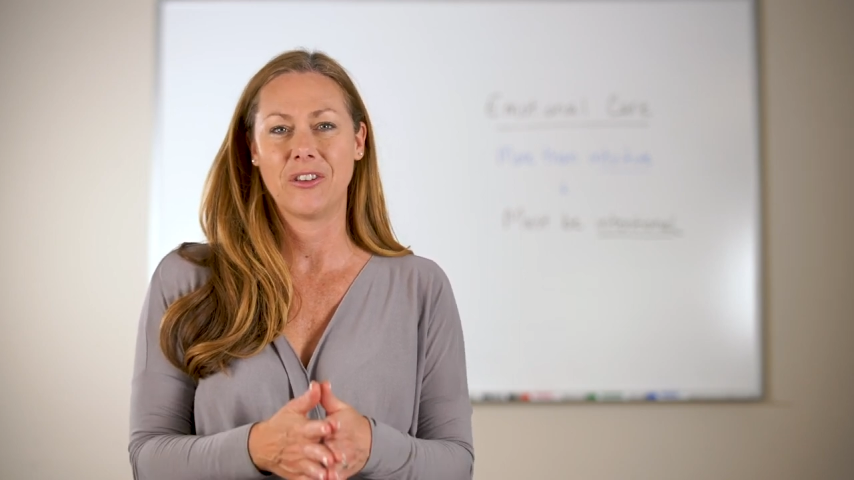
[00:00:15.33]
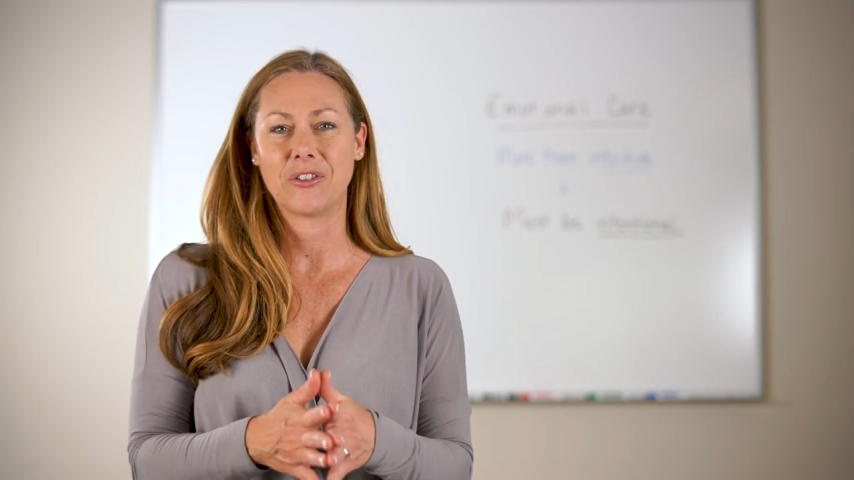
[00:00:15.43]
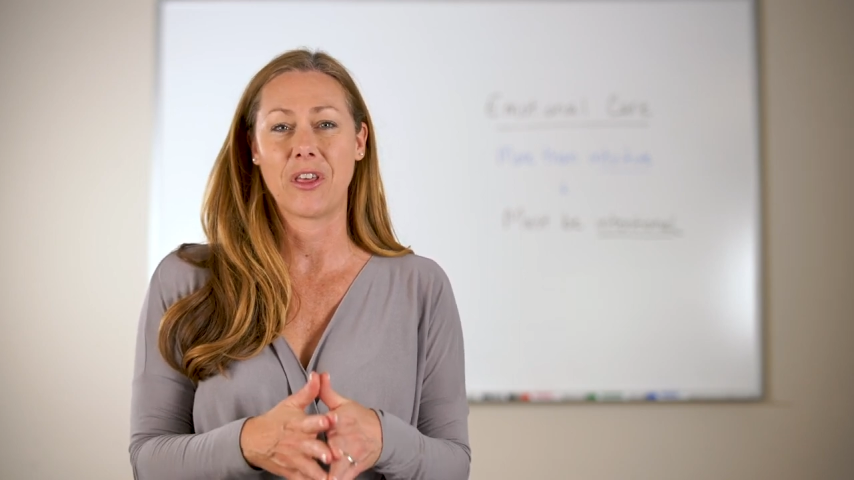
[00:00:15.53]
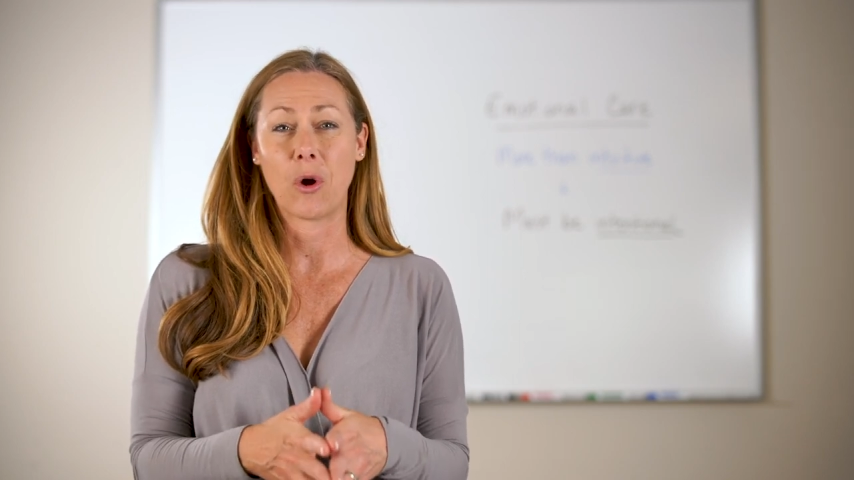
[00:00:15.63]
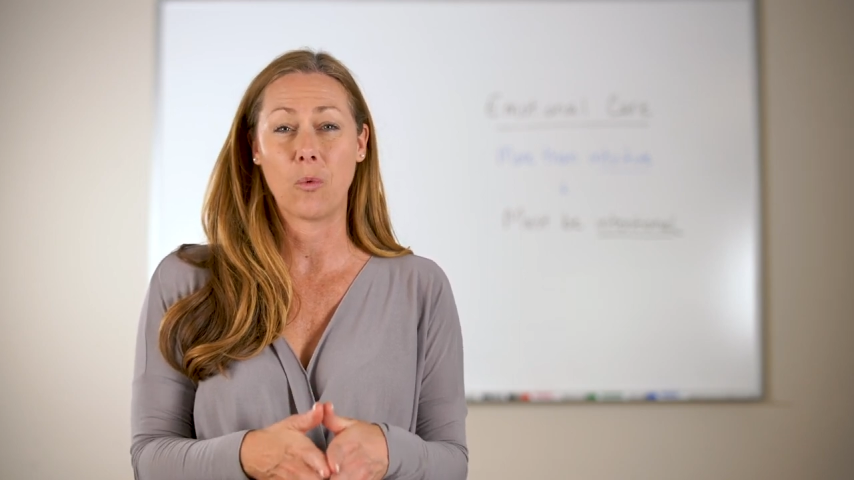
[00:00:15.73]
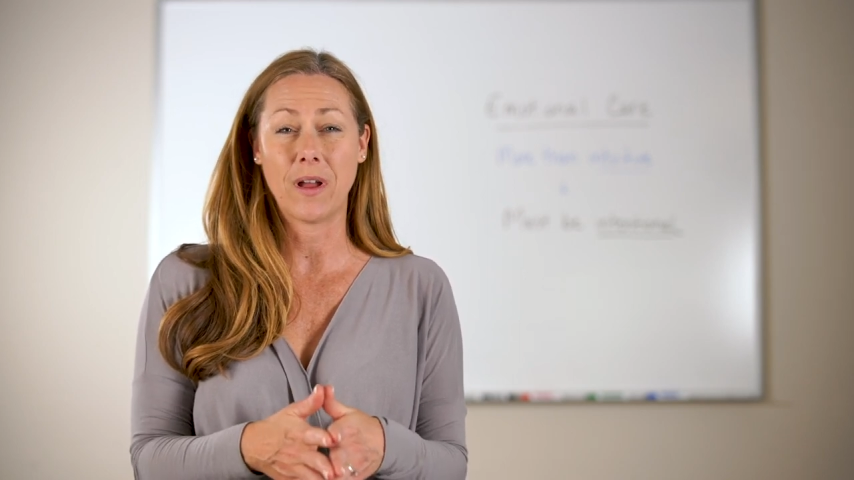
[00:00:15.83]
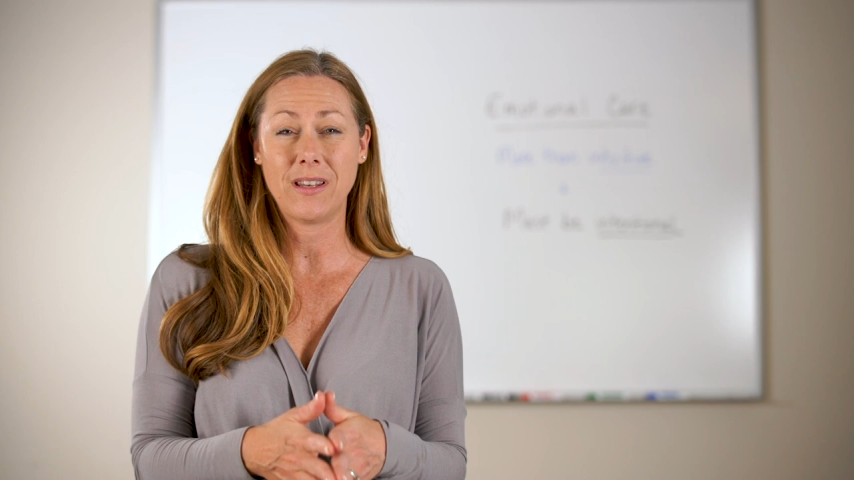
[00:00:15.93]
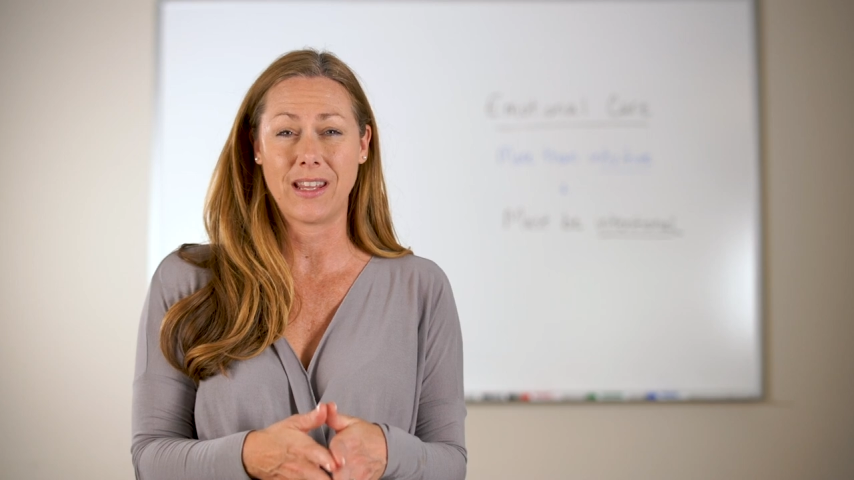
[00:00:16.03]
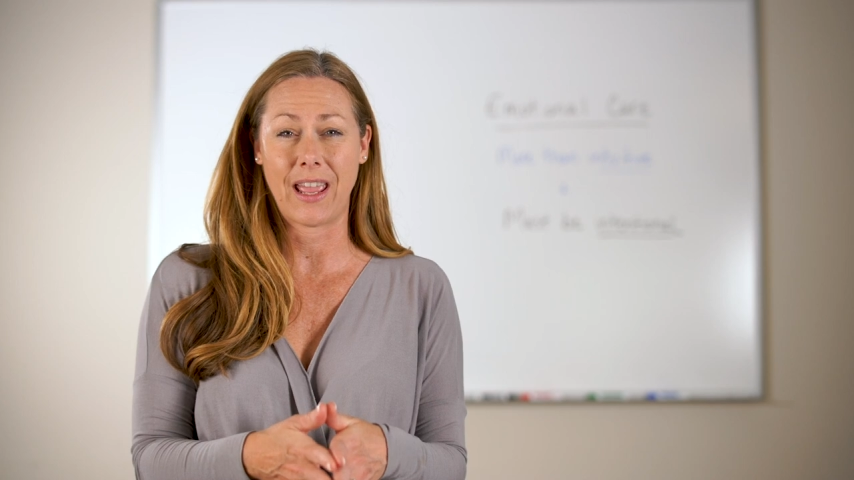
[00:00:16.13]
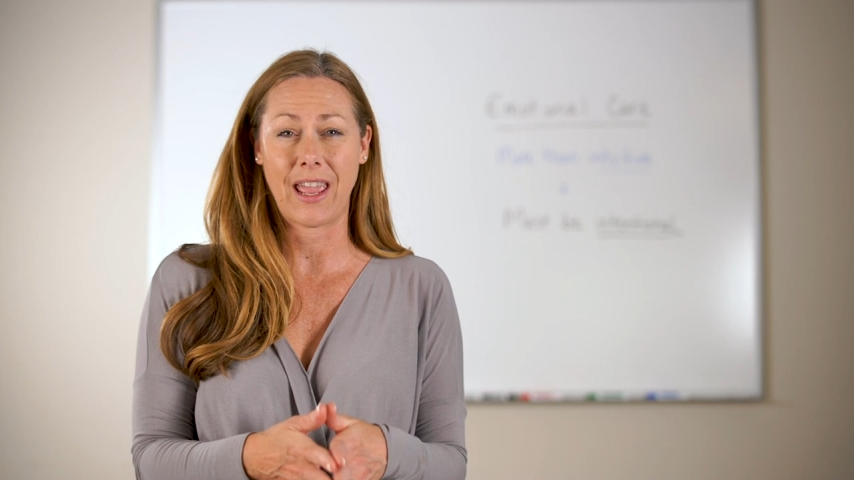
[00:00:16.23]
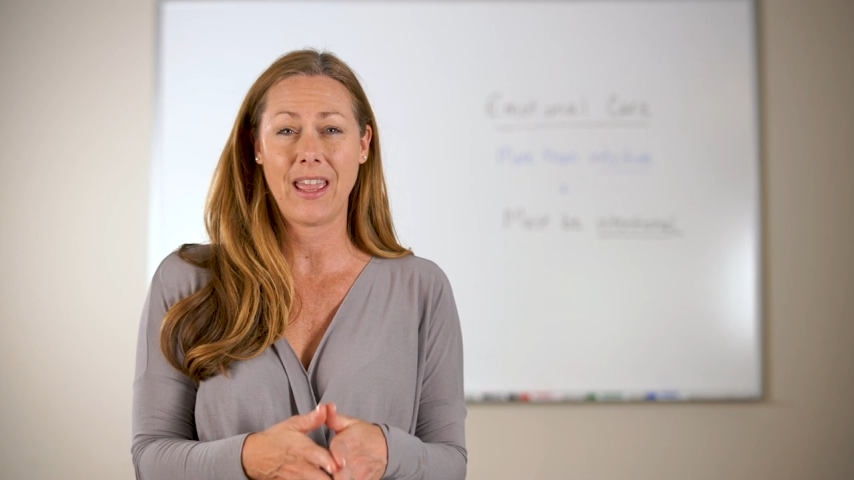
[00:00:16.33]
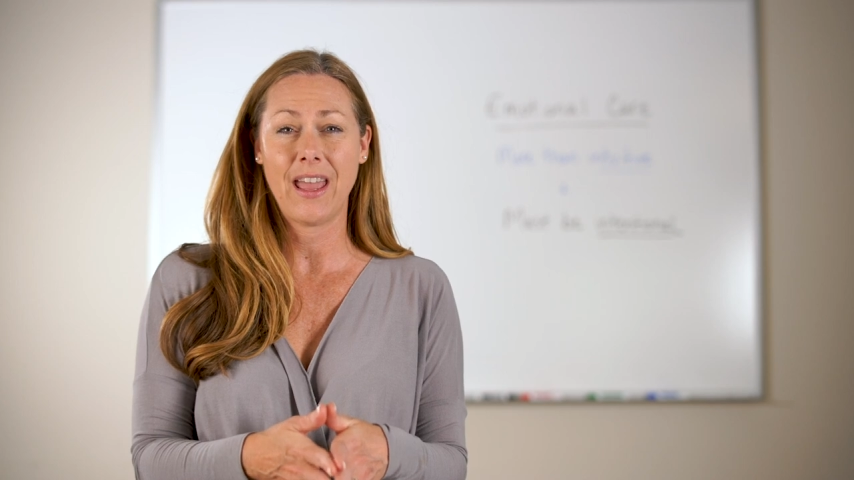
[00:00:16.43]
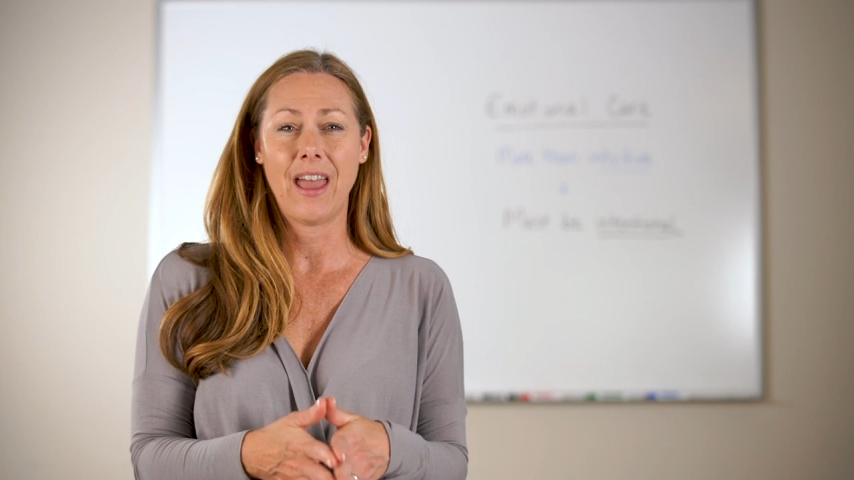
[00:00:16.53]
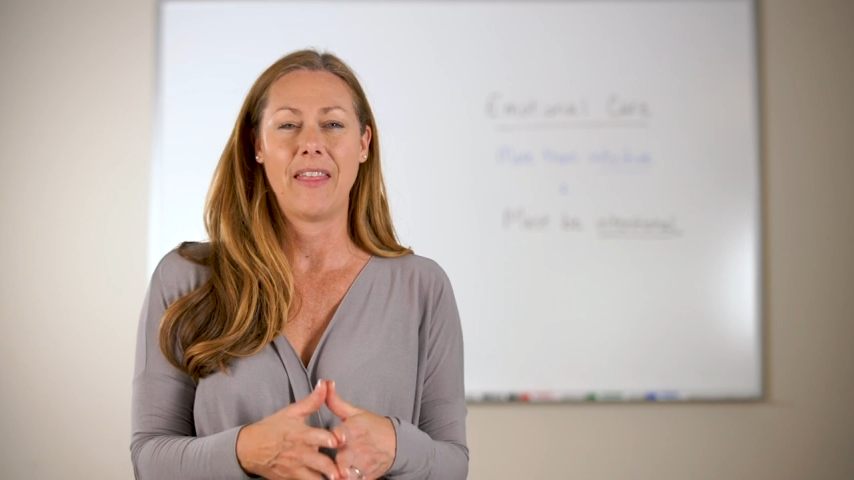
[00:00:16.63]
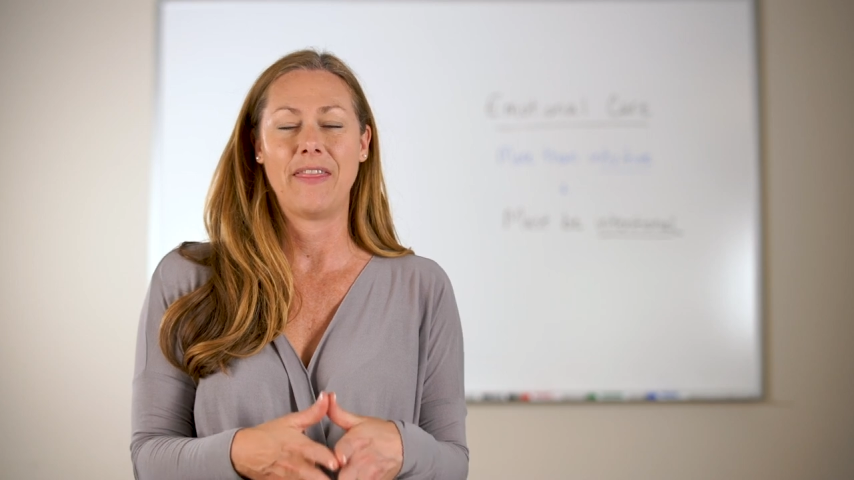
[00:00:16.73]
so that one day